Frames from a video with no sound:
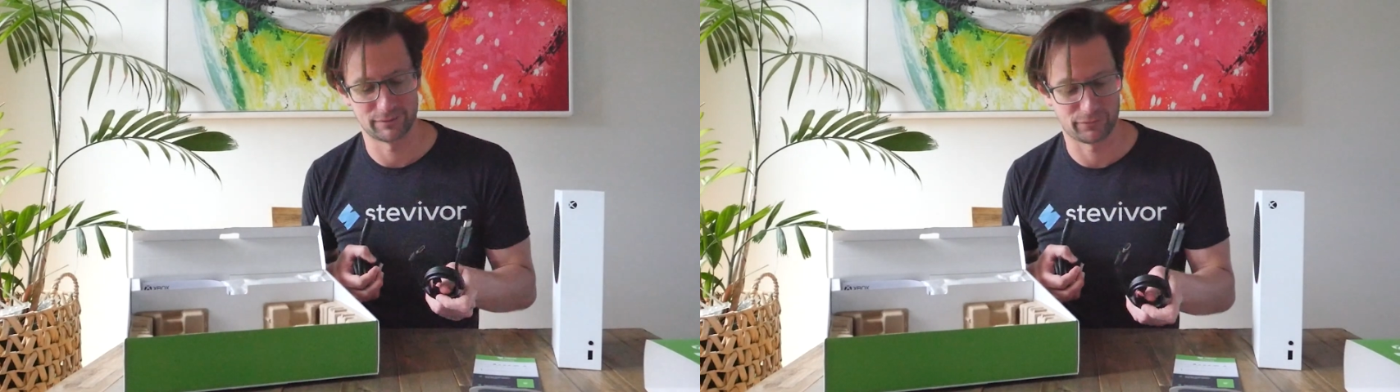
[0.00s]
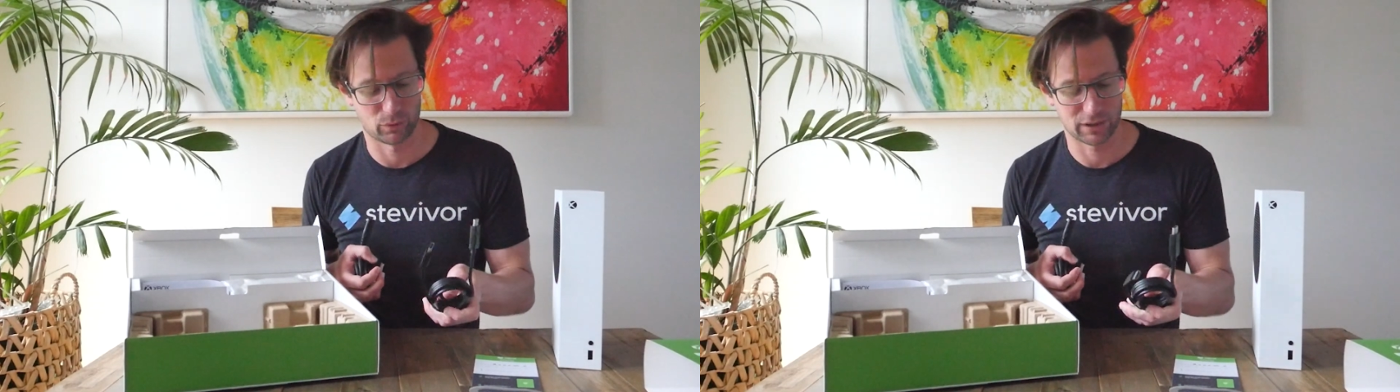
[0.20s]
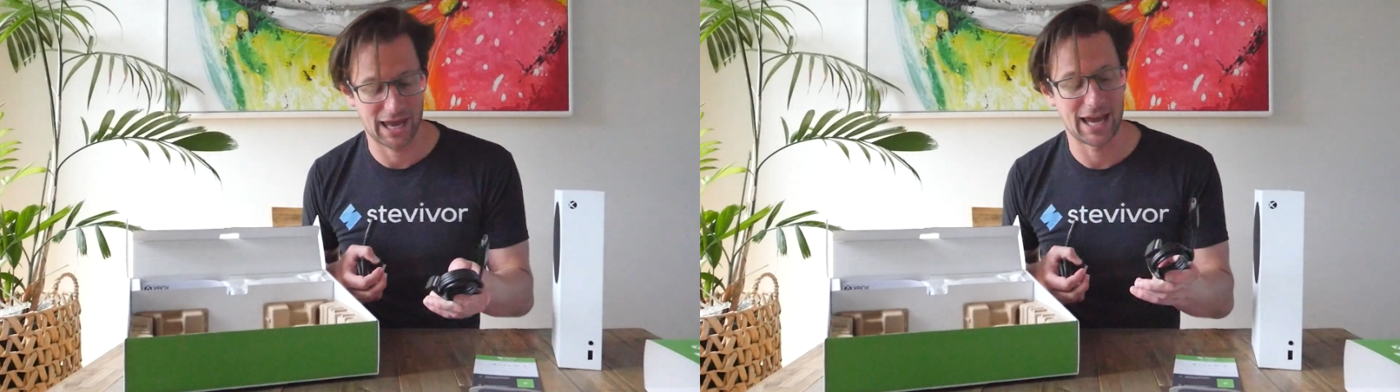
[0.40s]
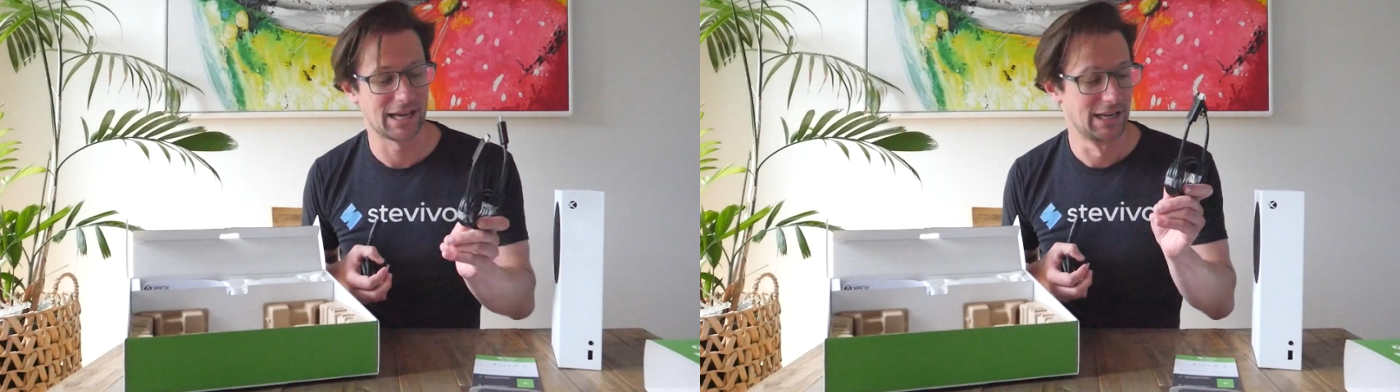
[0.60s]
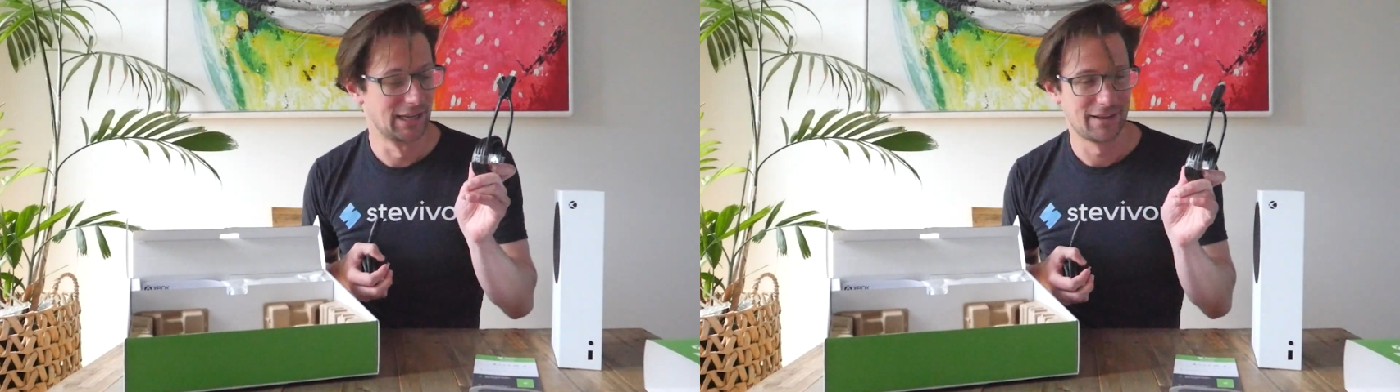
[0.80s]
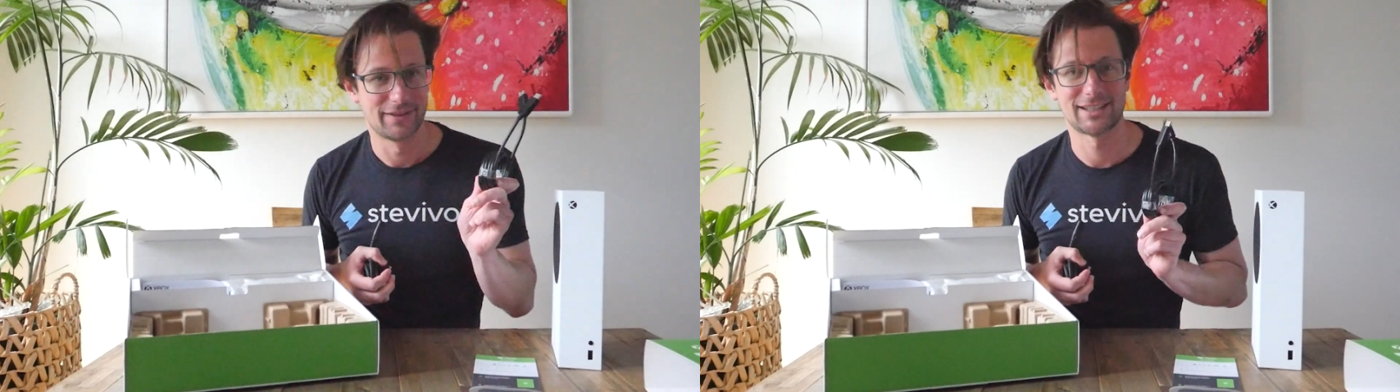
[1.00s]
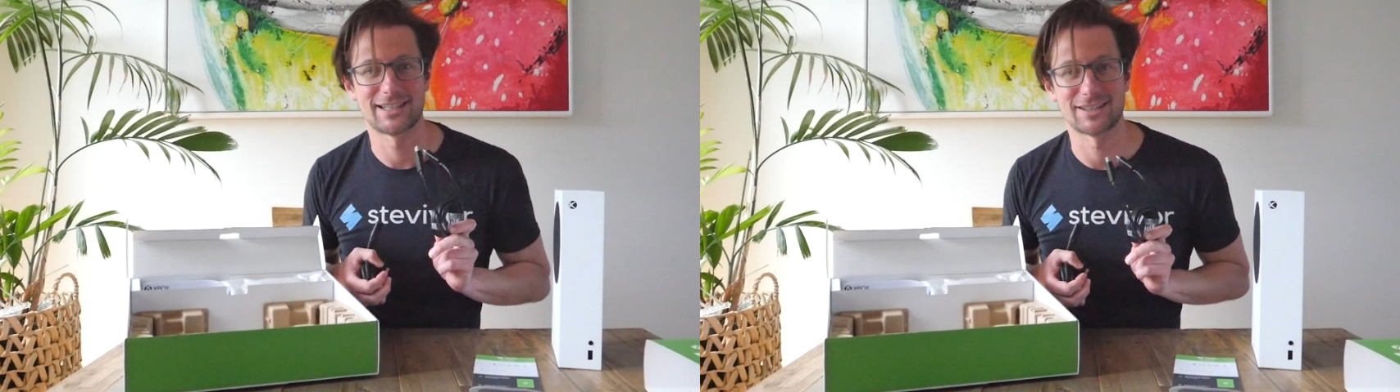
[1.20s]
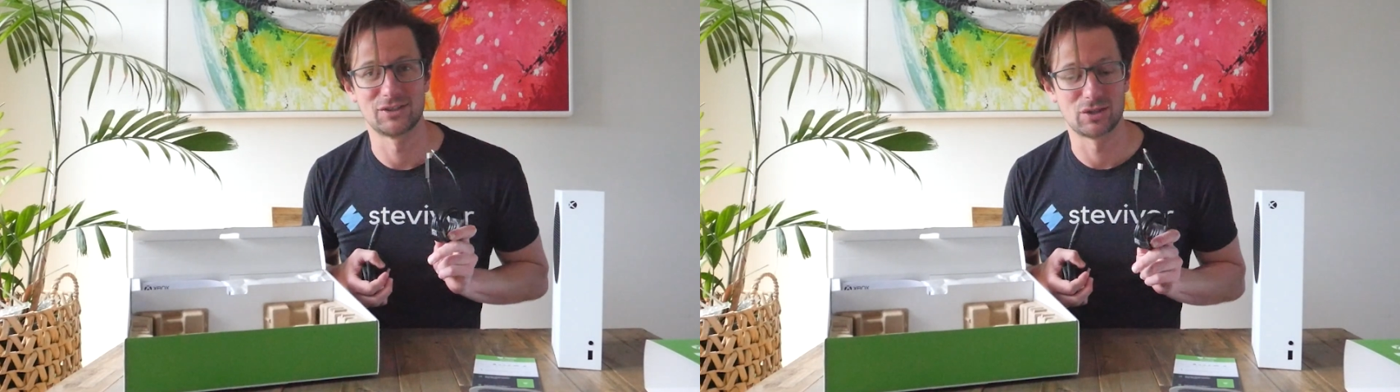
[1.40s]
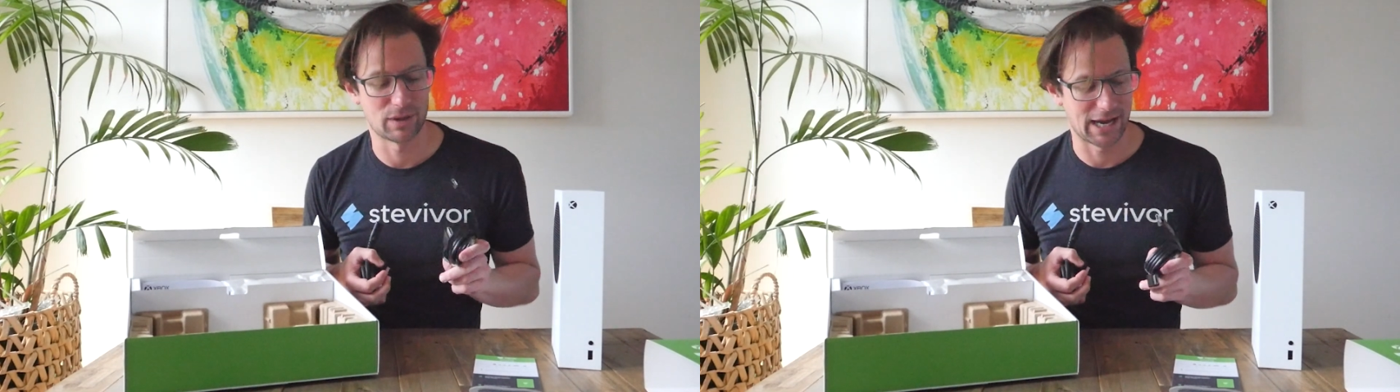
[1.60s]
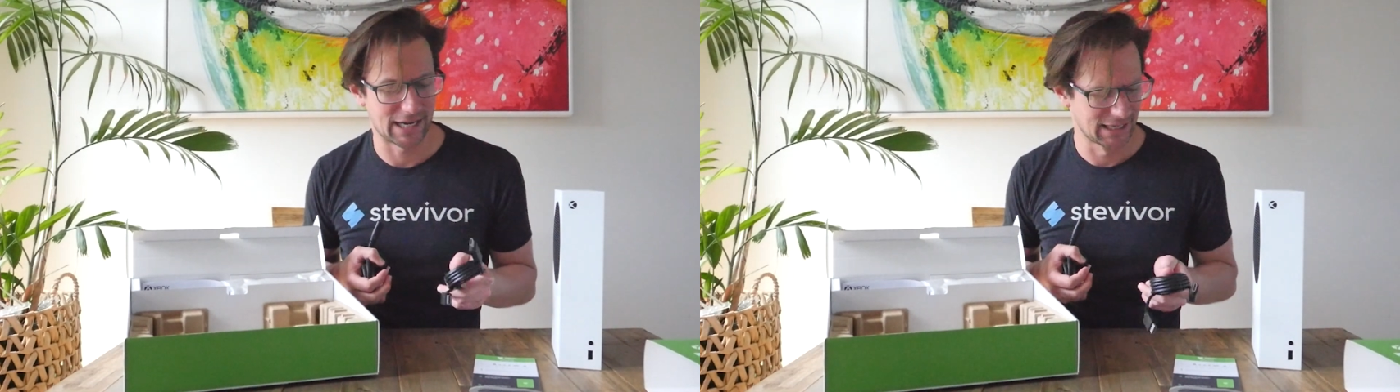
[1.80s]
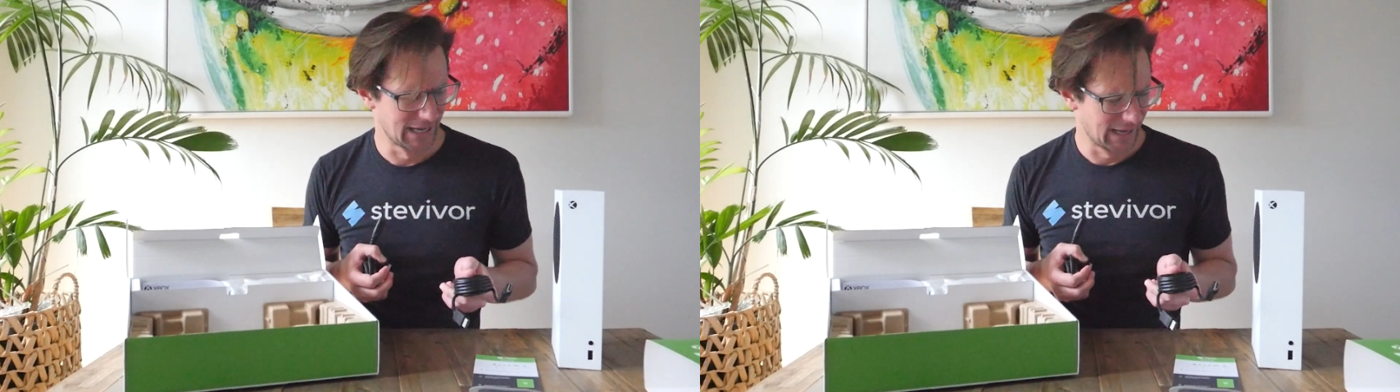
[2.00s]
and 4K. This doesn't do that.